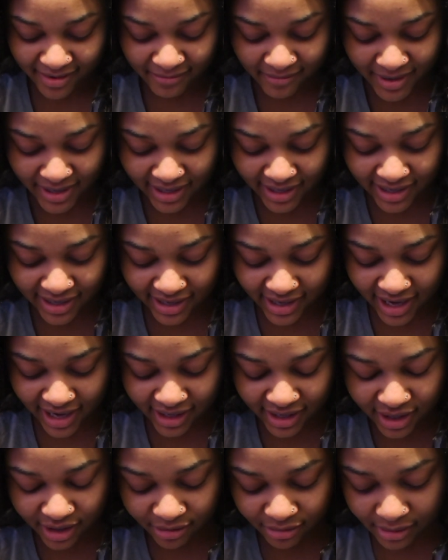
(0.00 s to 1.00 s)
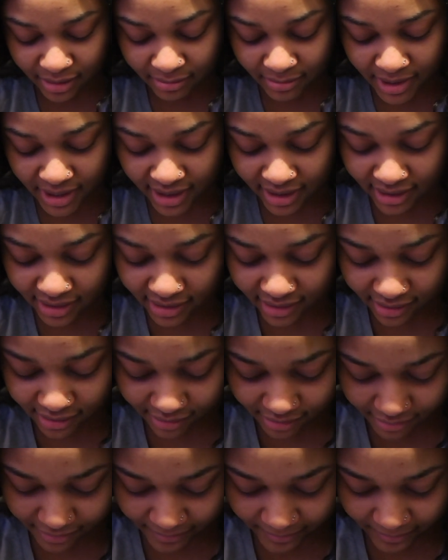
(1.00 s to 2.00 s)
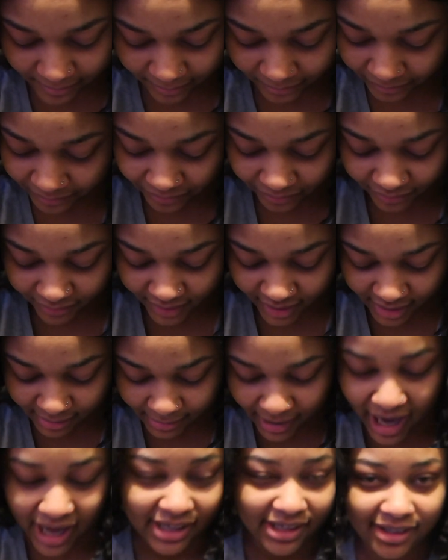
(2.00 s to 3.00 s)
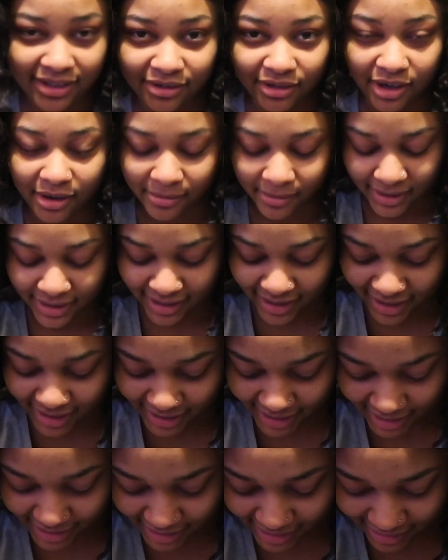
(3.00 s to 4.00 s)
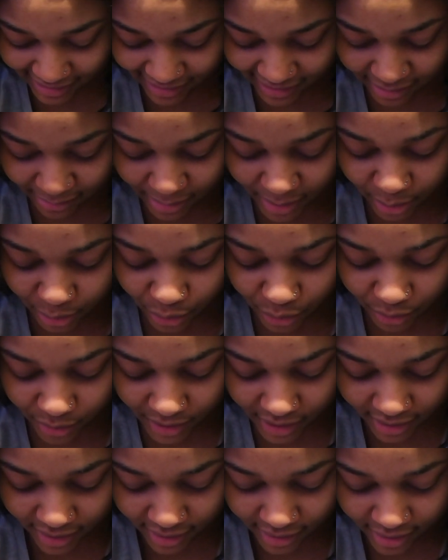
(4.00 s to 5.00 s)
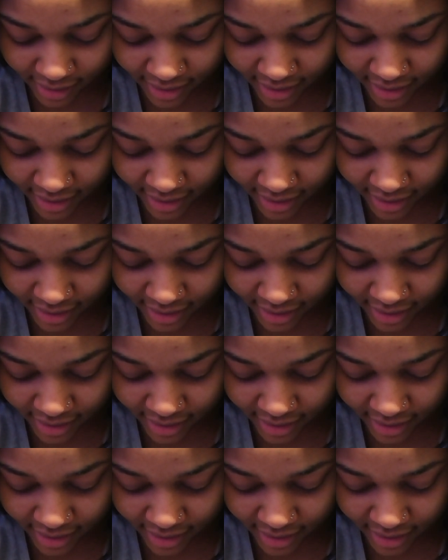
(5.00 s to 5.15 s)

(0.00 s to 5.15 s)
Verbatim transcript: But they cute to me, so. But I still don't want y'all to see it. Some people weird.